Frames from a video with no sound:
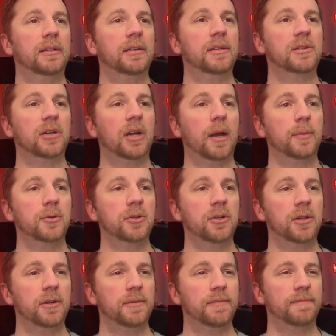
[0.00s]
is an
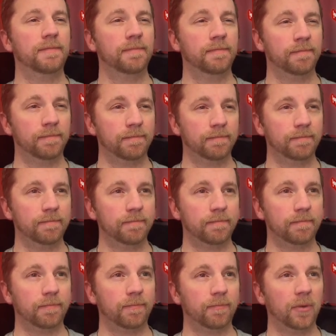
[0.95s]
option.
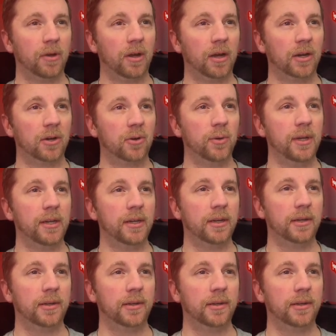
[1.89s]
Creek.